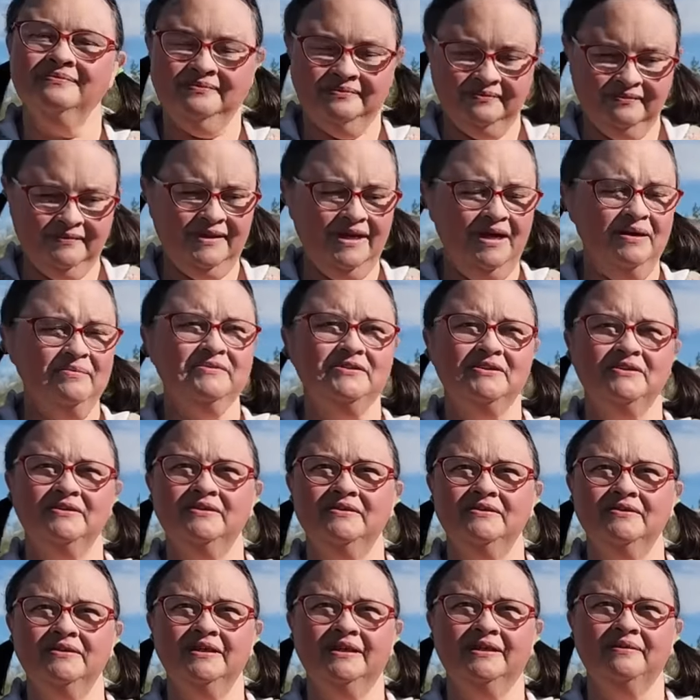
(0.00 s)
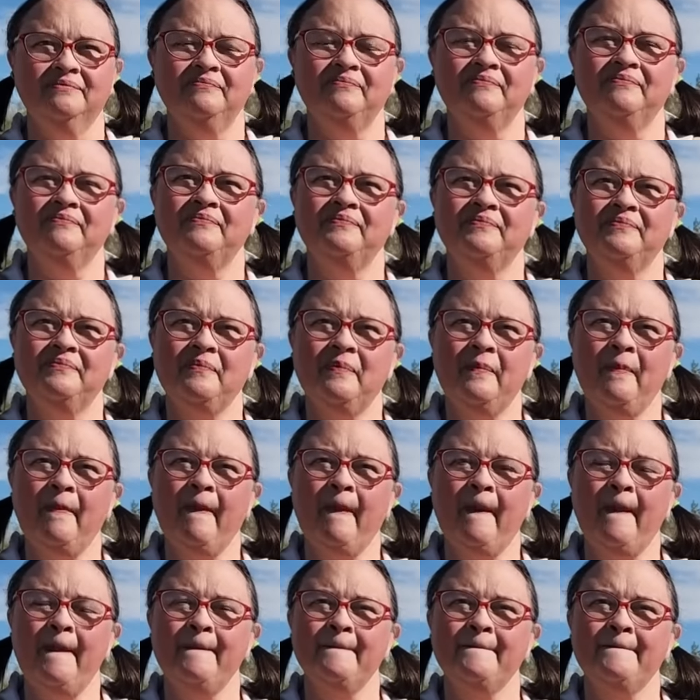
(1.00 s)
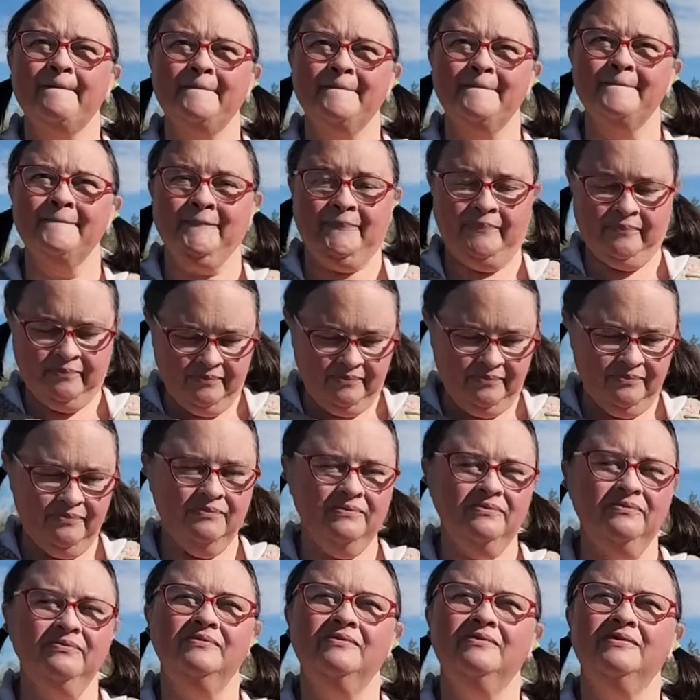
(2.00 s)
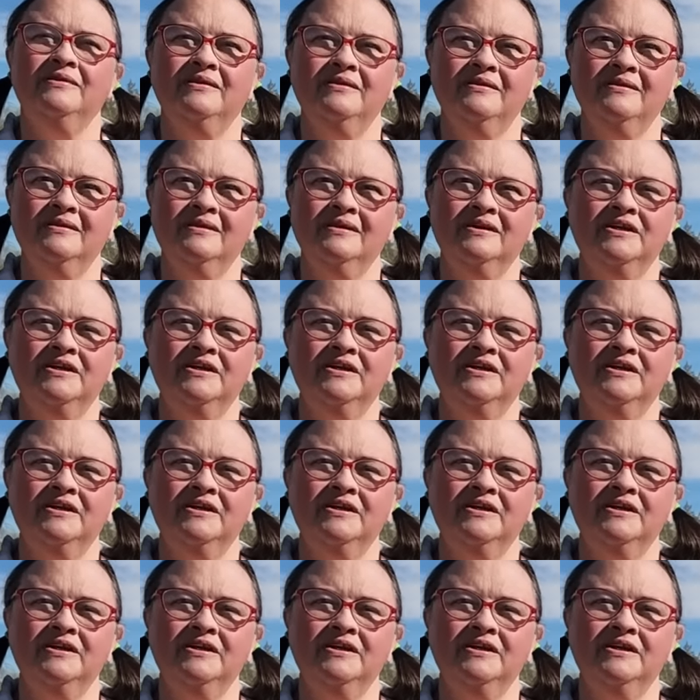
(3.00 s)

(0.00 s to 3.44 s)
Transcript: for sharing your home with us and your story.